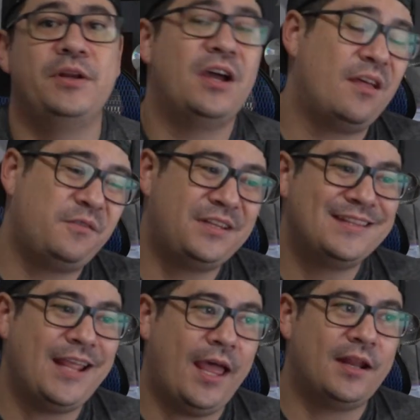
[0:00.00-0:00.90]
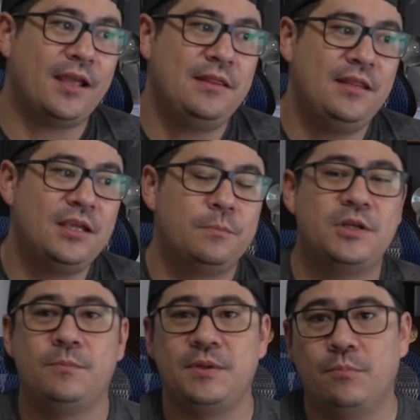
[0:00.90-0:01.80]
But other than that, I think I'm
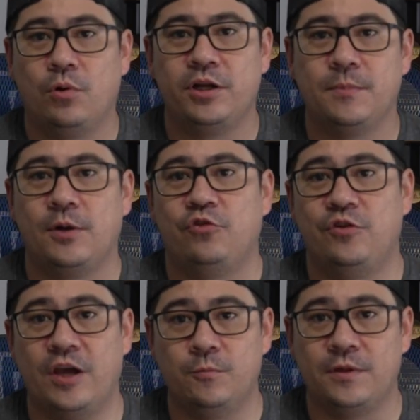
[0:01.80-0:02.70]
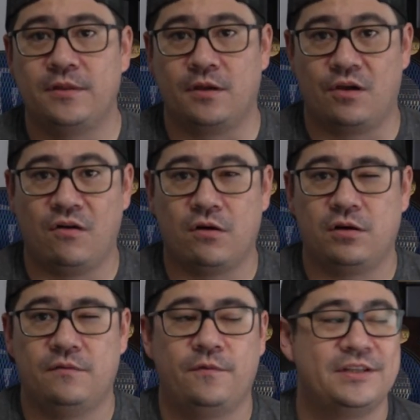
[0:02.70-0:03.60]
going to be pretty much done with the
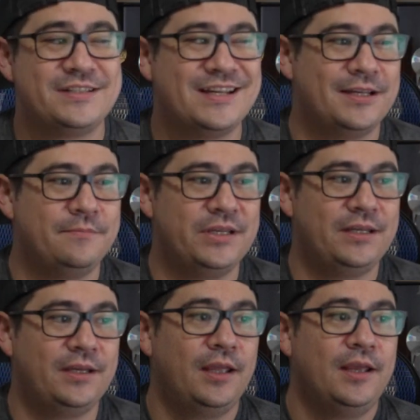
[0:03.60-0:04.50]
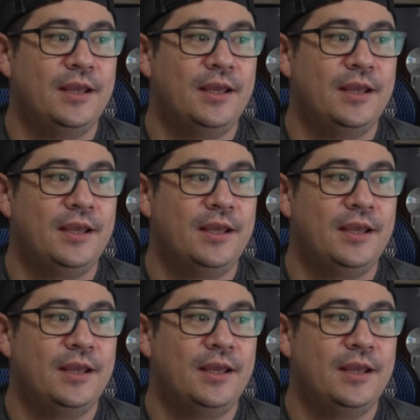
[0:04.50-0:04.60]
car for the time being.